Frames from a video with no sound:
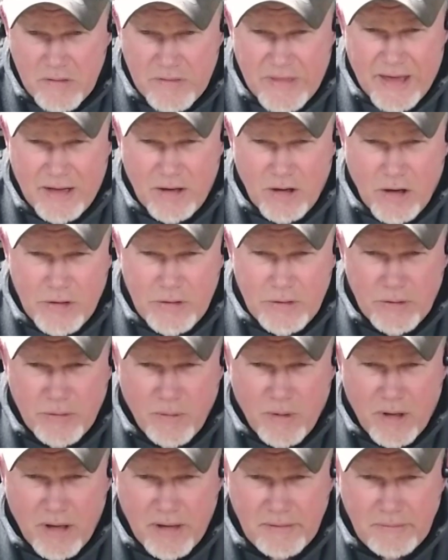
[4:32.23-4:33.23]
That other
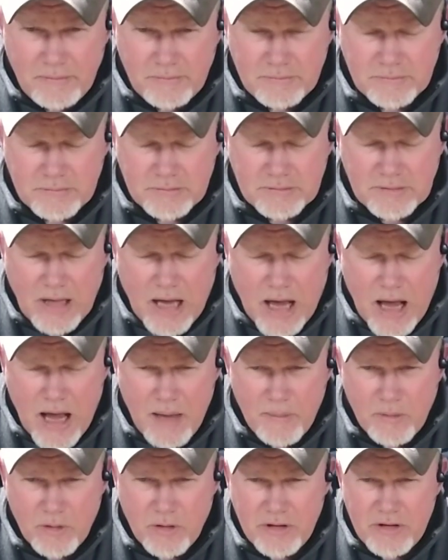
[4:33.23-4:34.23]
one,
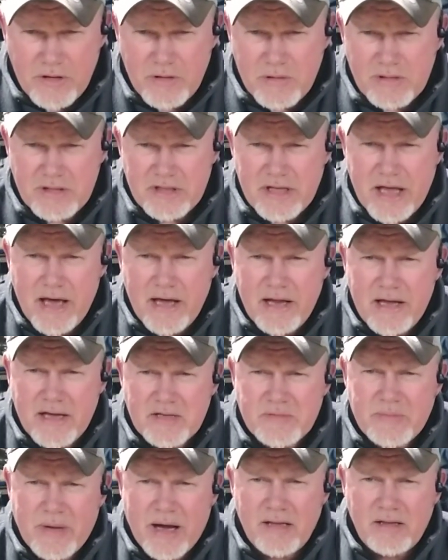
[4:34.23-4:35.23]
I'm going to use that
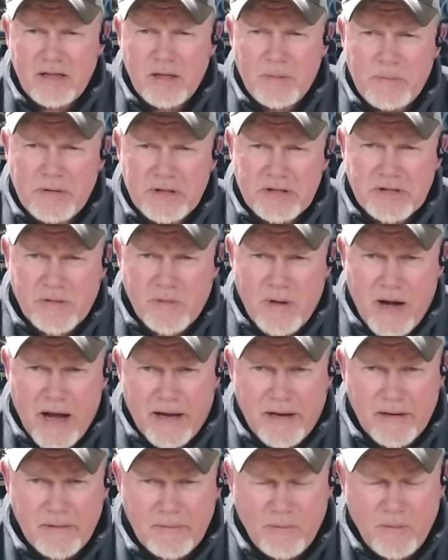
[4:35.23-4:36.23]
as my lipless
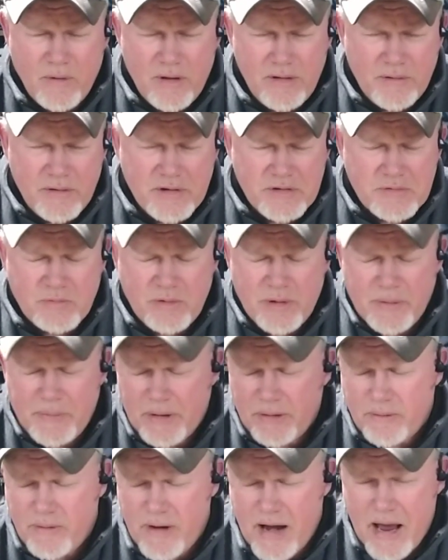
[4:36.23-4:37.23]
crank, whether it's
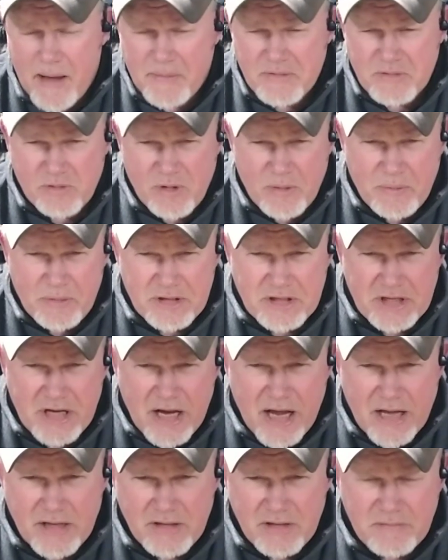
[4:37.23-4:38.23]
ripping wraps, ripping
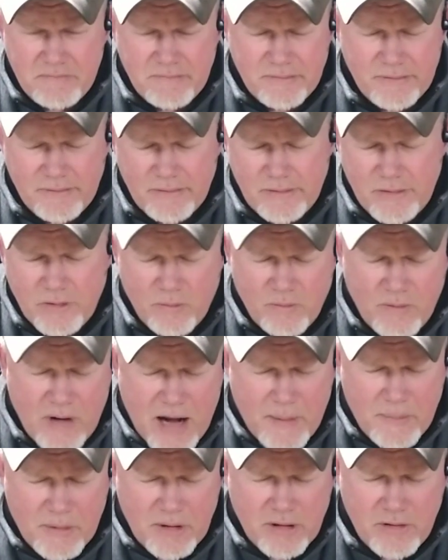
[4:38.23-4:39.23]
shads,
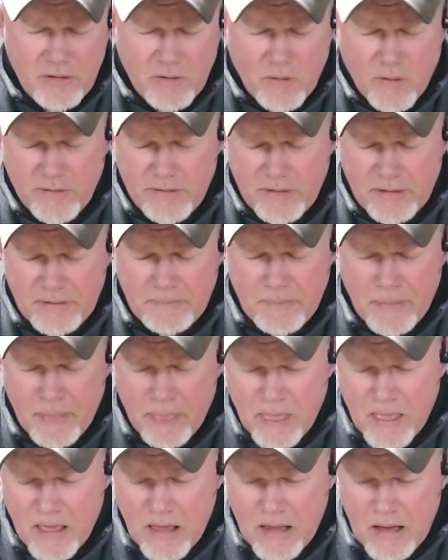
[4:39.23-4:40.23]
Rapala and Northland,
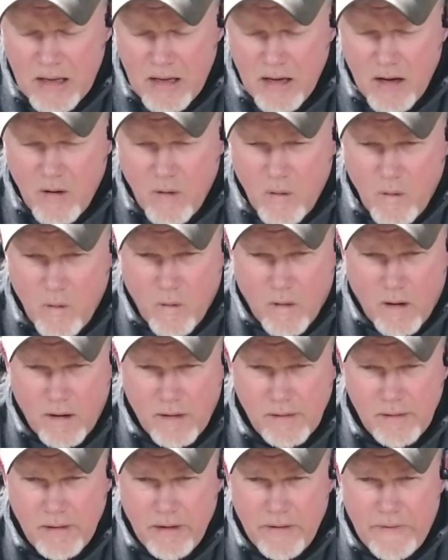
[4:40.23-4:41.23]

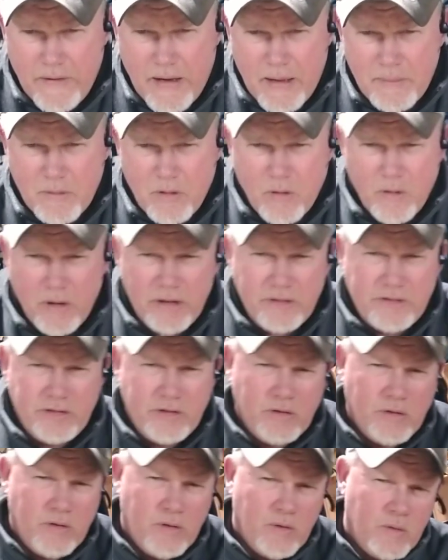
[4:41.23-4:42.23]
or I'm going
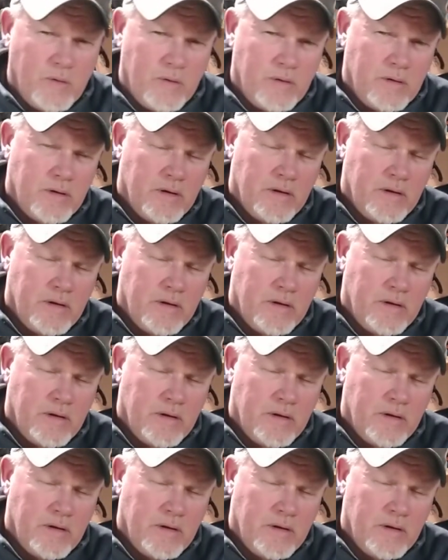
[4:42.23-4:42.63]
to